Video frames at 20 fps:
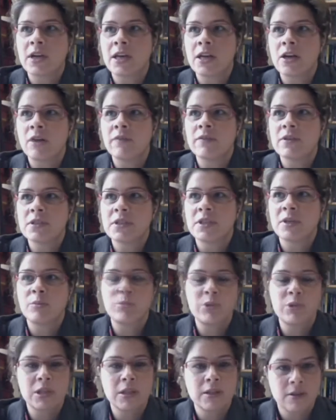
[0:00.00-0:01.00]
obviously
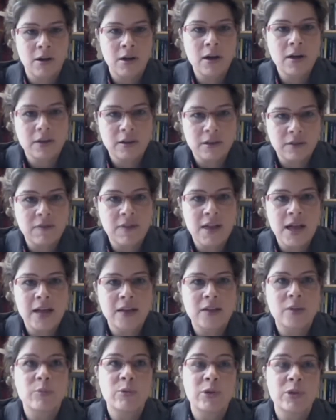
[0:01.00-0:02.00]
be thought of
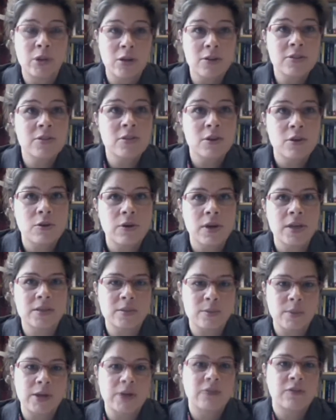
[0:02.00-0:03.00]
that, but also as a
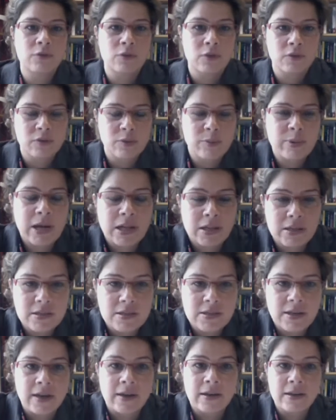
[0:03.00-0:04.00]
metaphor for
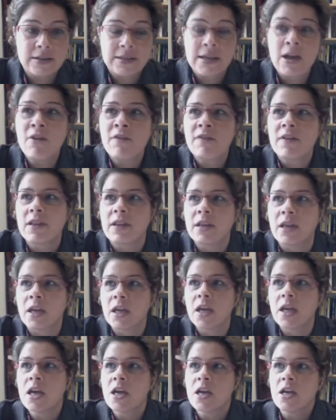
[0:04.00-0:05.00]
Palestine itself, I think,
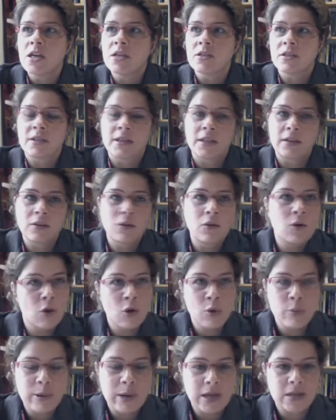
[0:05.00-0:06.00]
so that the
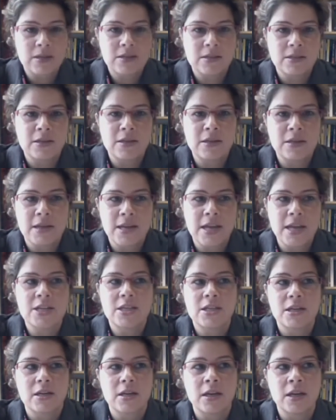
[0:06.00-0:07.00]
whole Palestinian
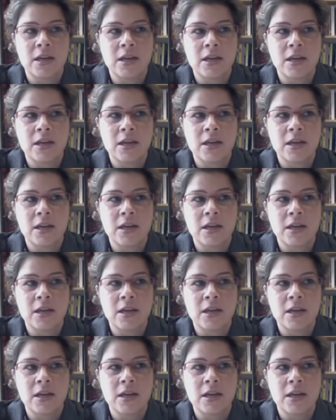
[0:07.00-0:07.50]
nation, and very